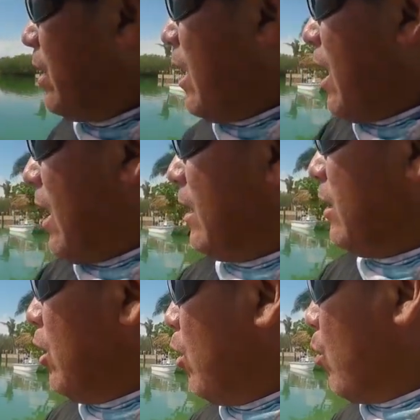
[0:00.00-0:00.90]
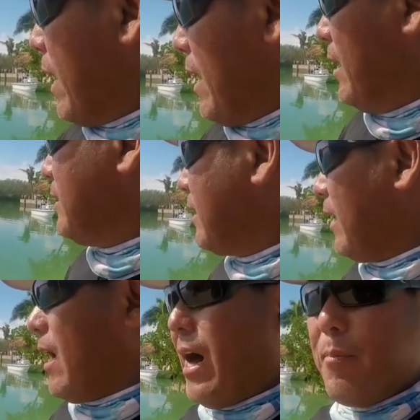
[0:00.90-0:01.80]
low winds.
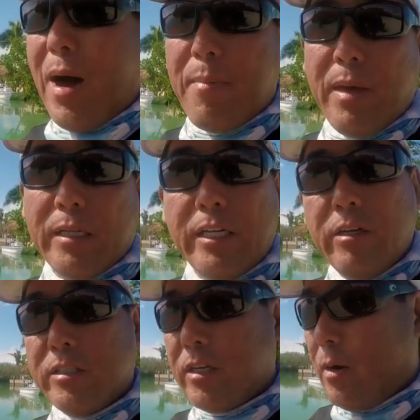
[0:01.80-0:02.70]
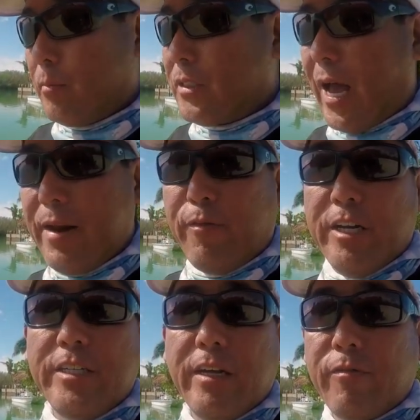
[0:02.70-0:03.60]
I might be able to do some sight
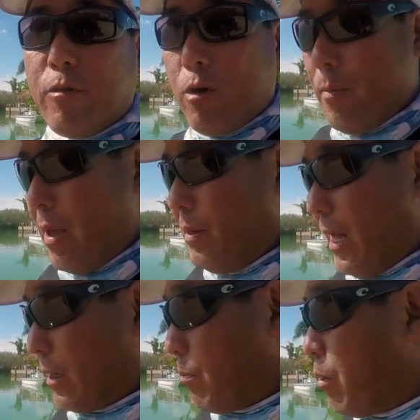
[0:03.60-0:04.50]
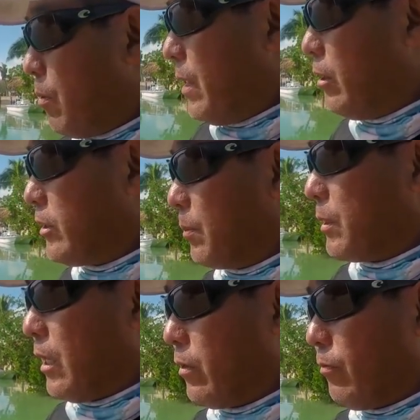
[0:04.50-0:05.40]
fishing for maybe like a permit or
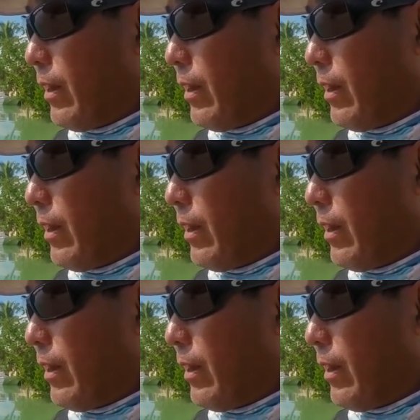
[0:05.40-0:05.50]
something on the